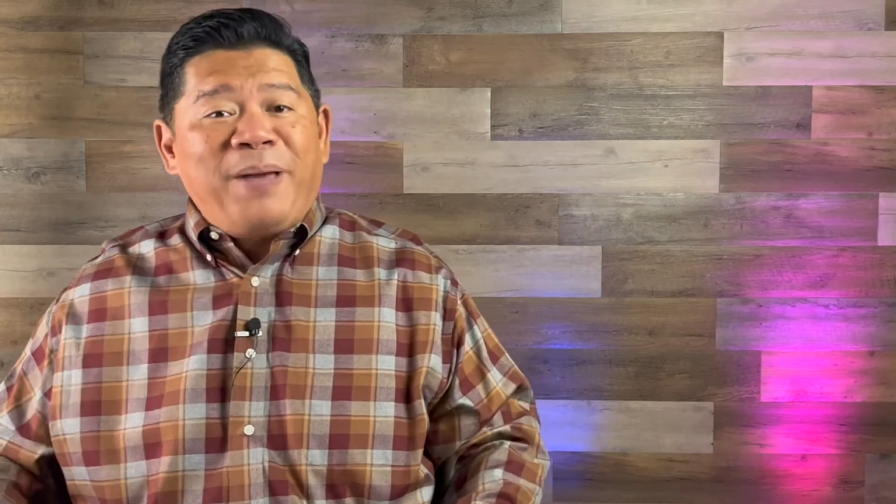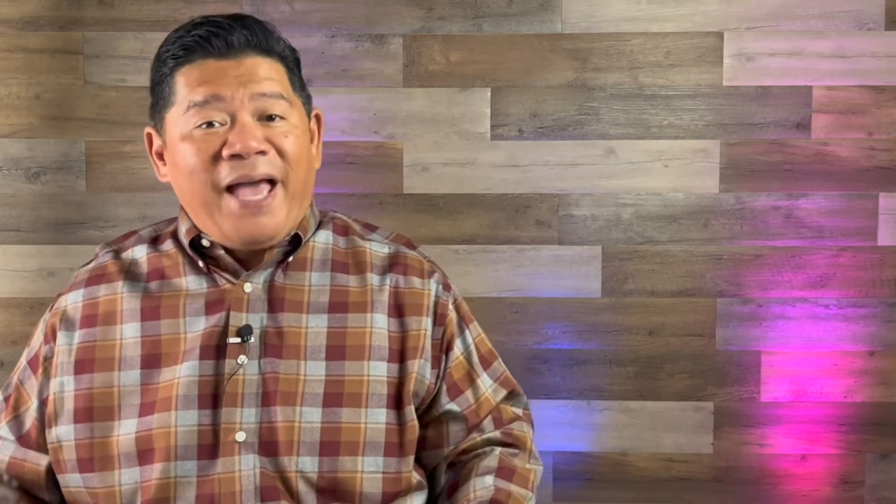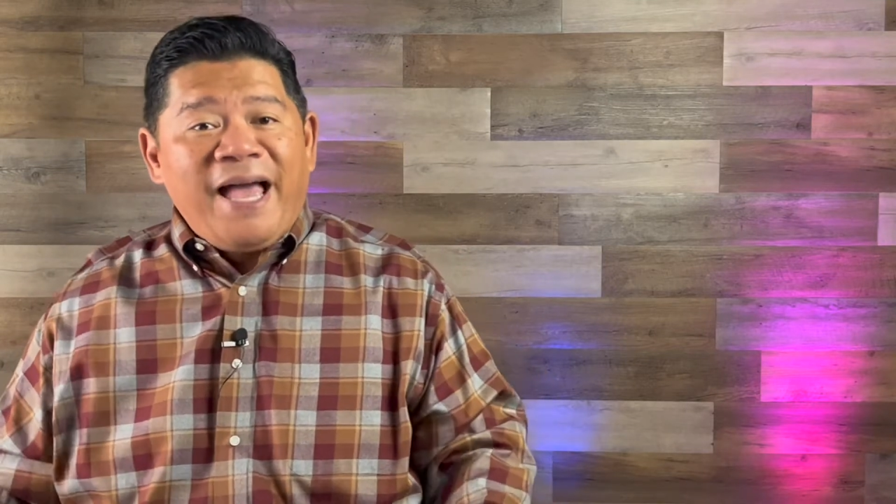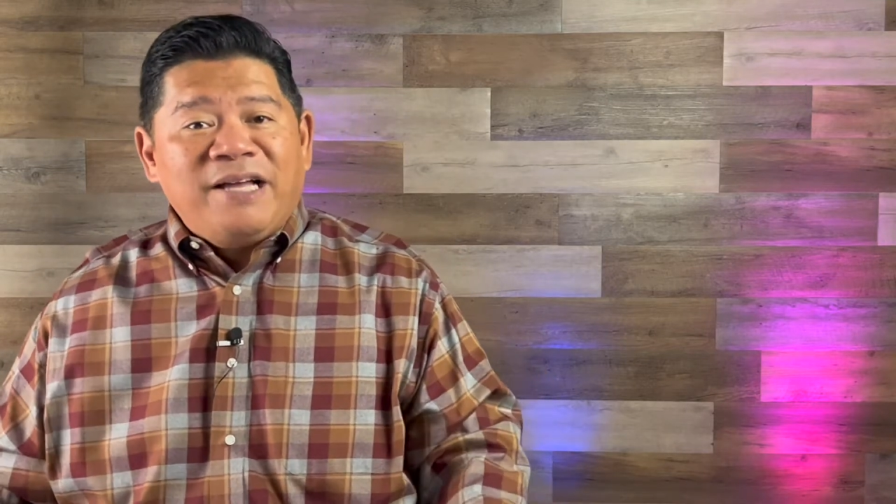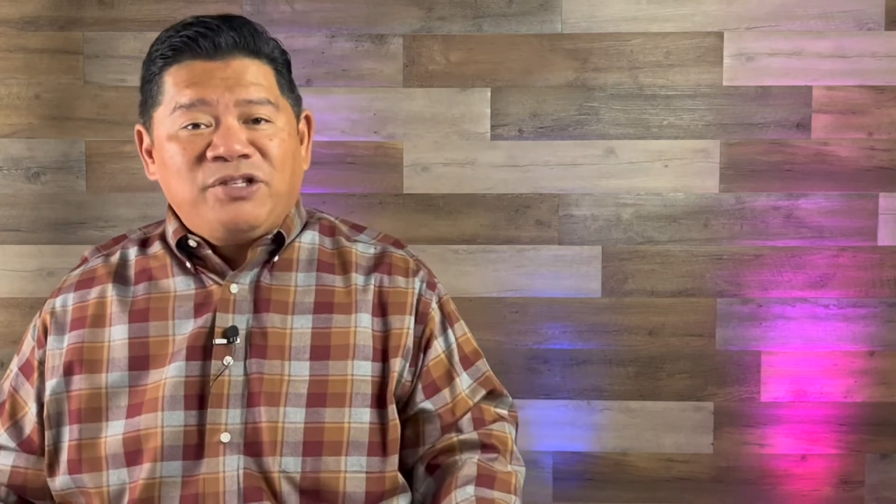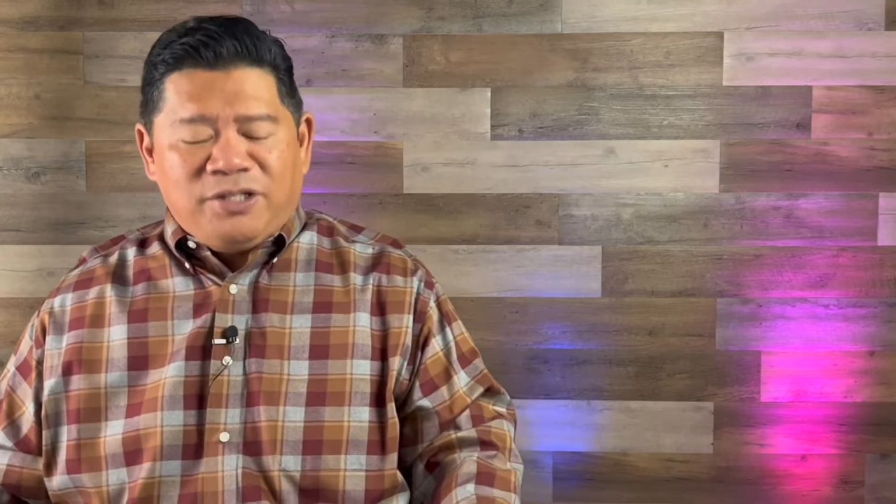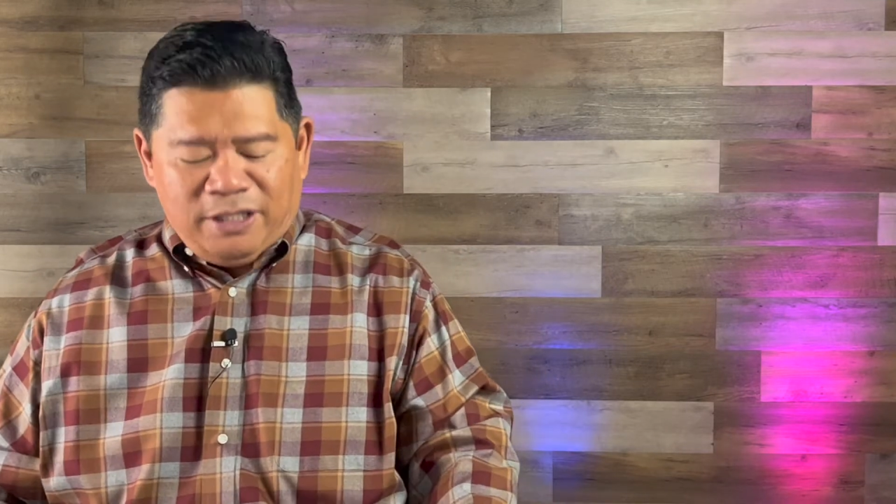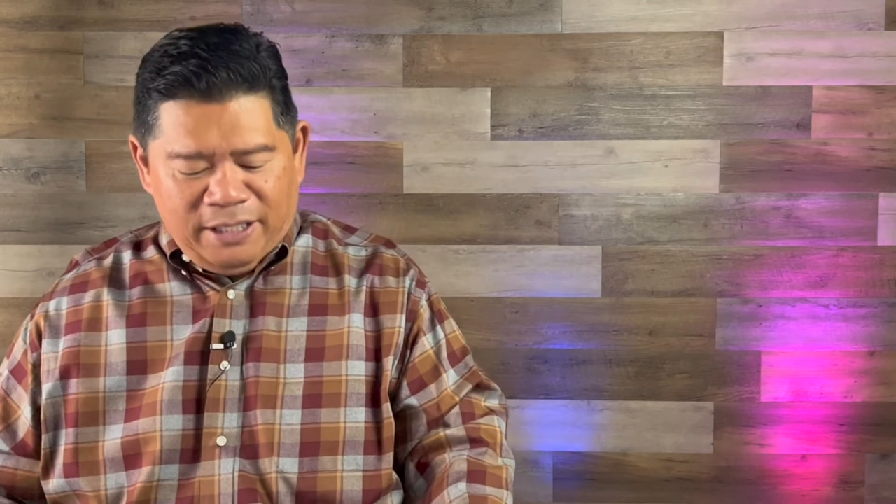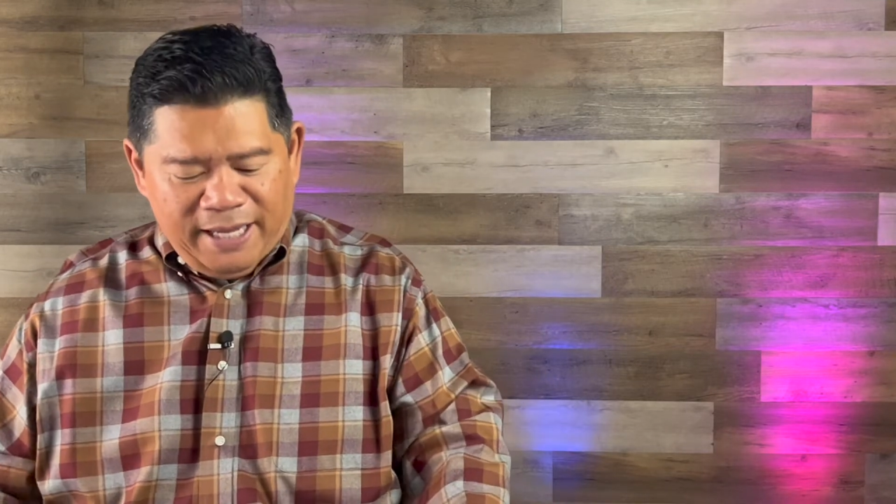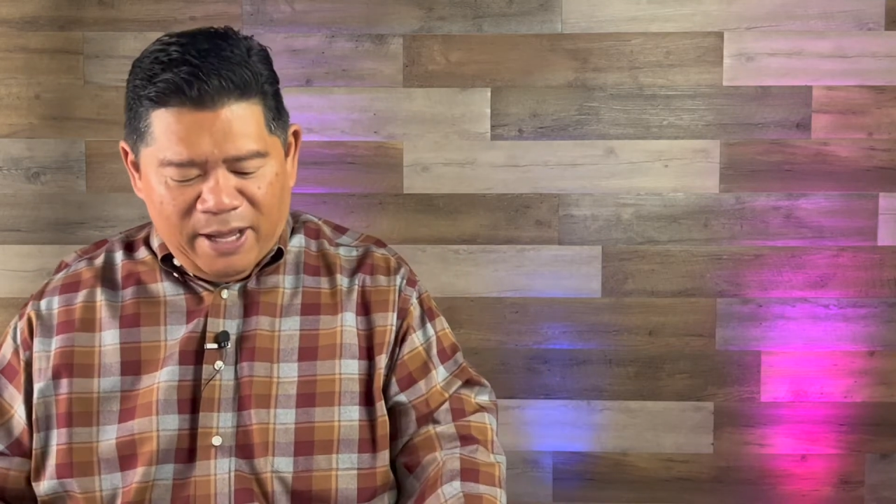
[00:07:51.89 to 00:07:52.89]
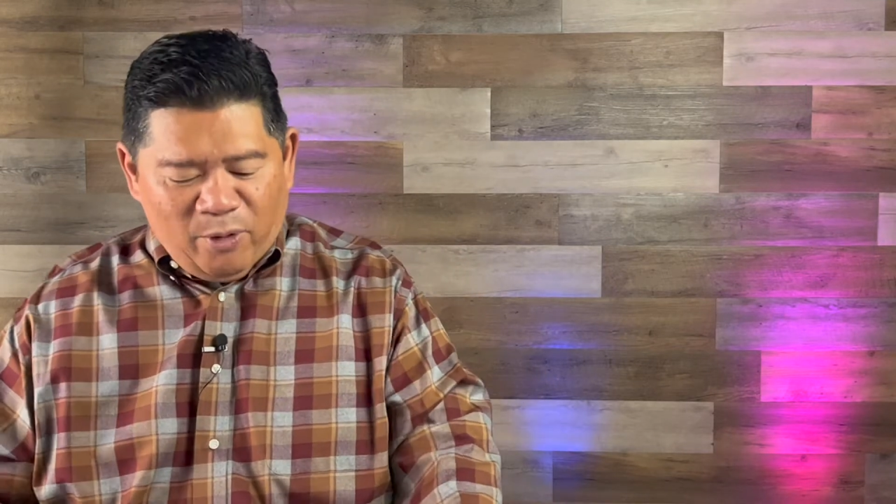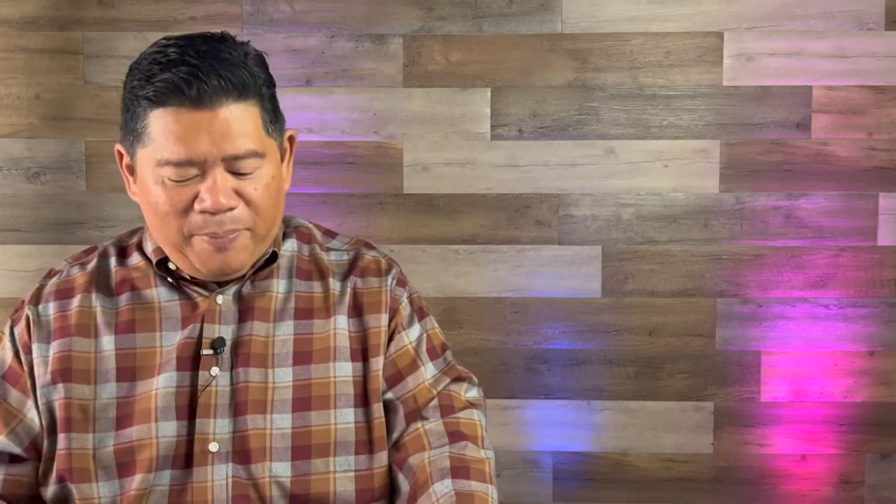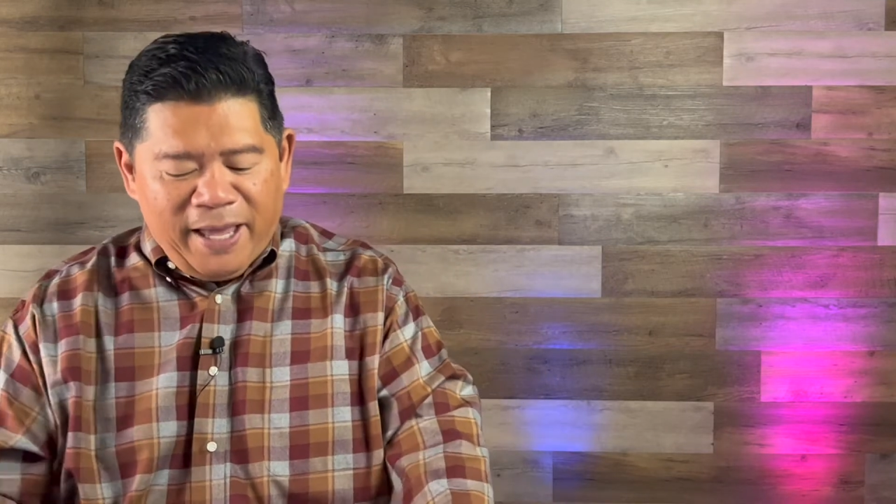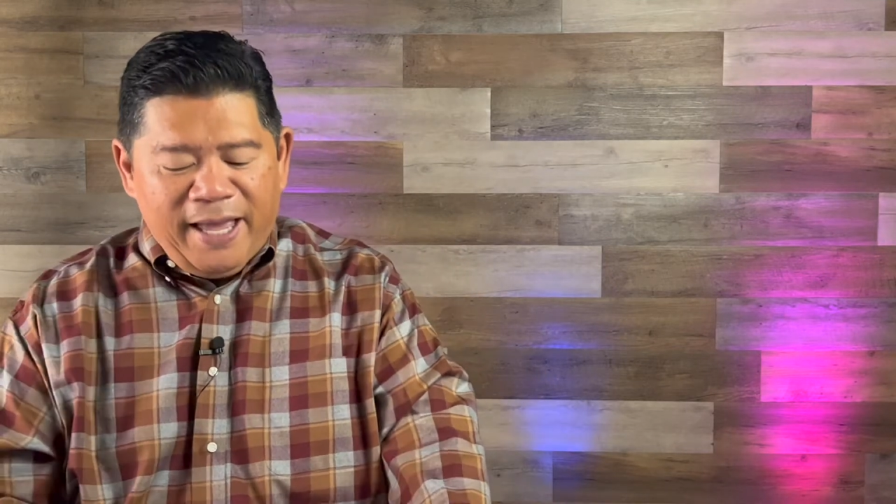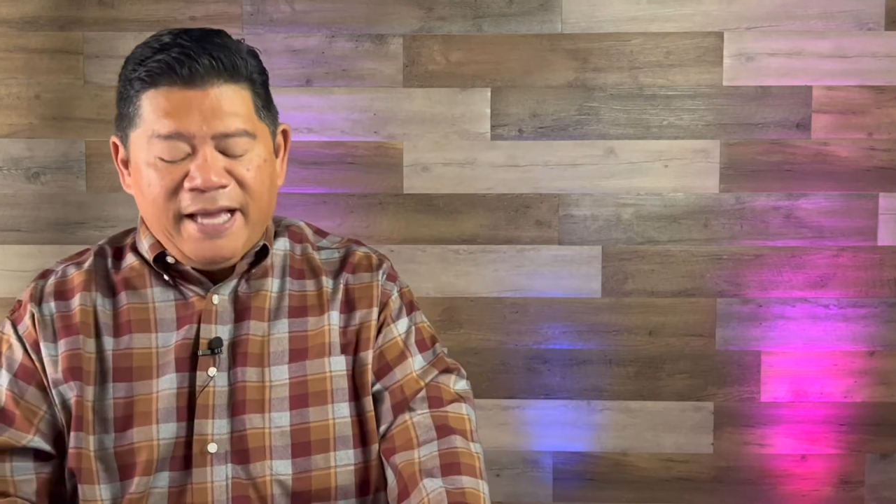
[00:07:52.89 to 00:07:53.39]
past our
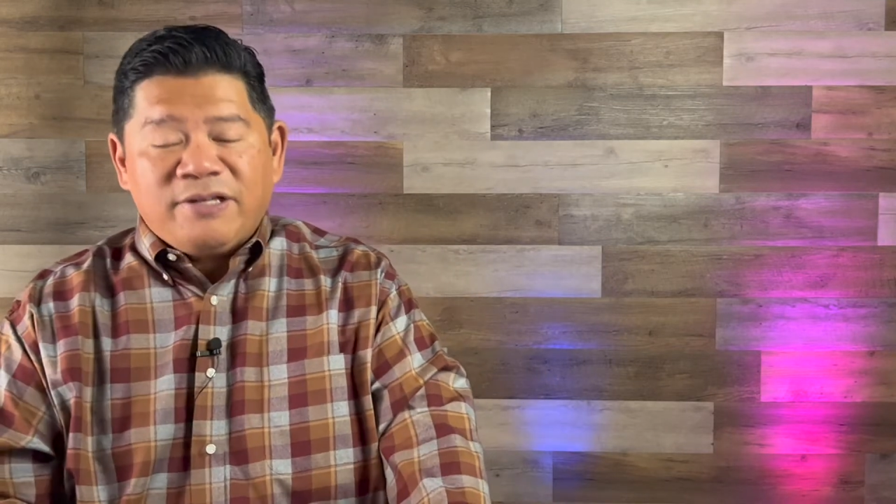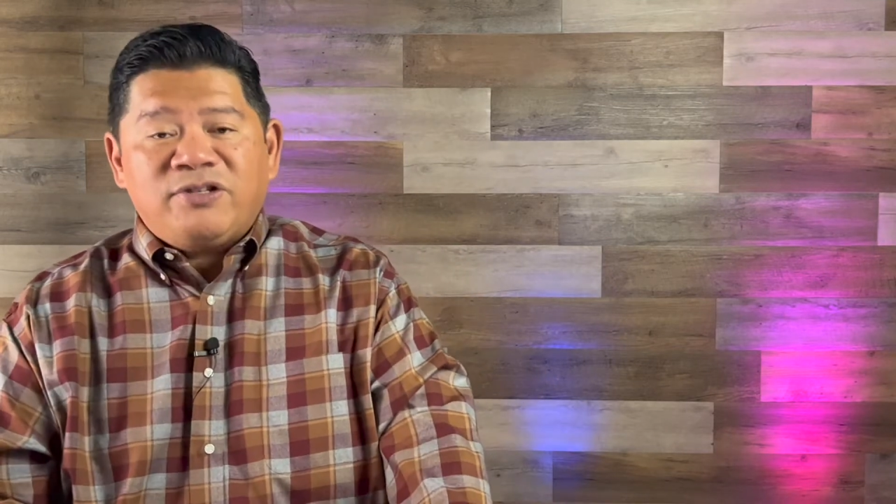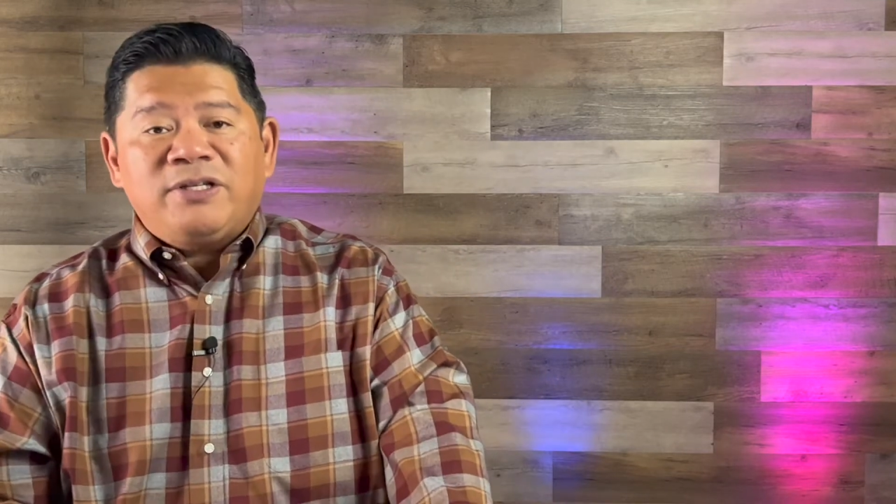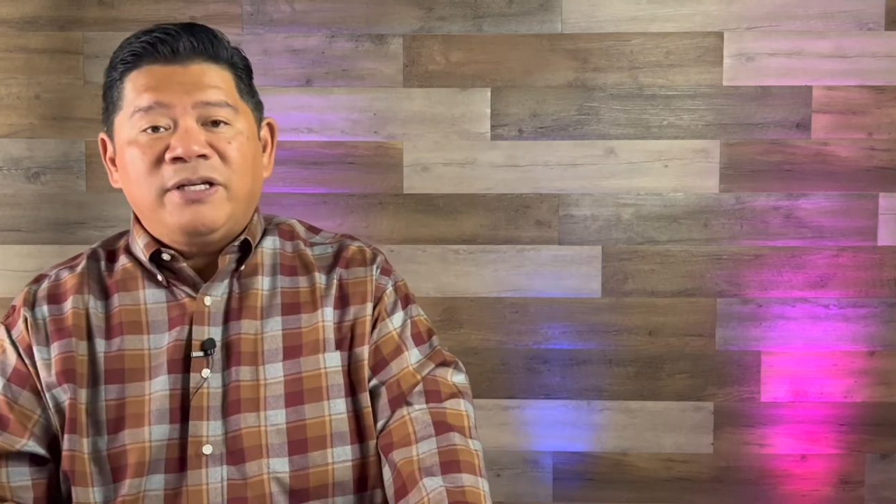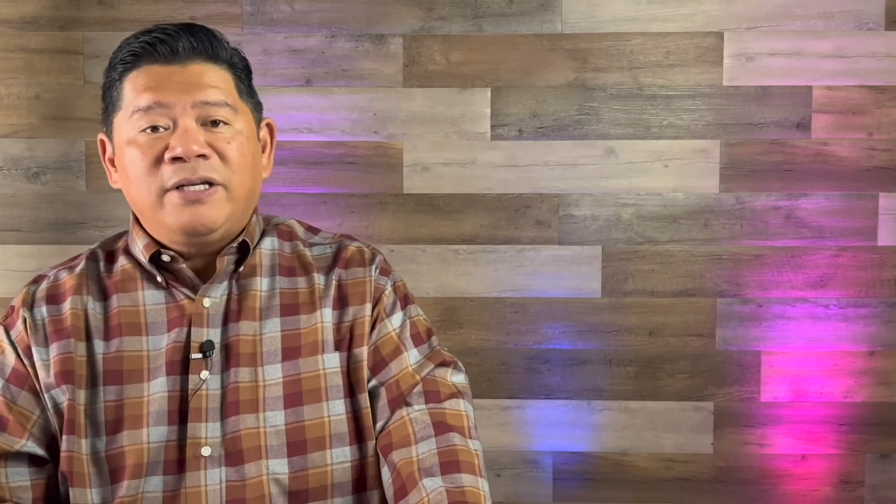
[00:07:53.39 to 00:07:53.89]
past.